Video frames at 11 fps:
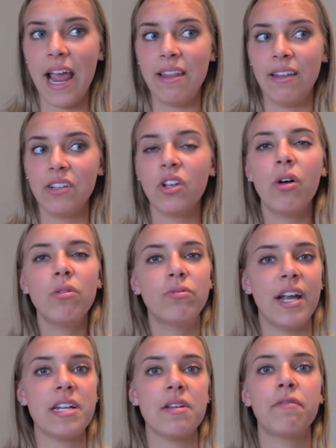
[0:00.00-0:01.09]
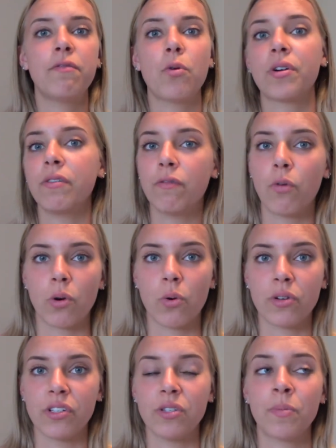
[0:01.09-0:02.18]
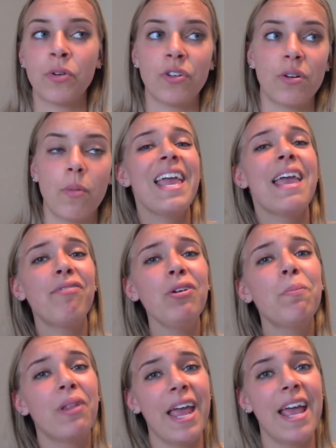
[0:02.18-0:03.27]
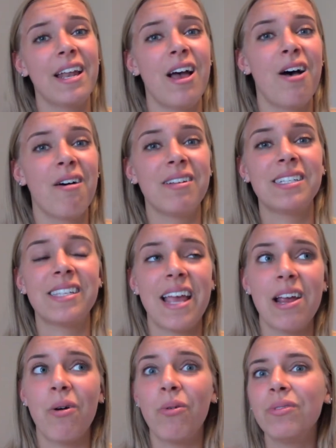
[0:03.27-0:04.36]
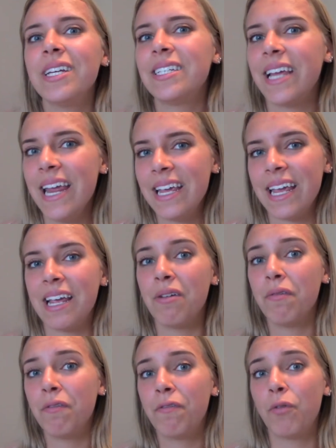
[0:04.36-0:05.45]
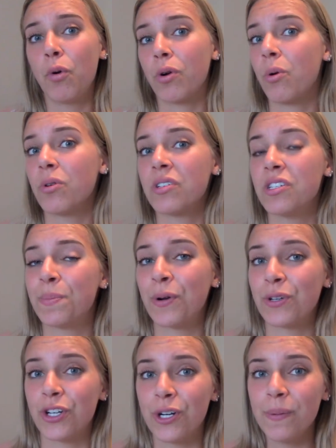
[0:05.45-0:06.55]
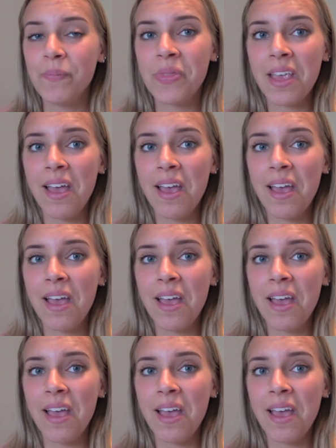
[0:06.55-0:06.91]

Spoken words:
And that's already 4 and 4 courses per term. If you plan on, say, only taking 4 courses per term,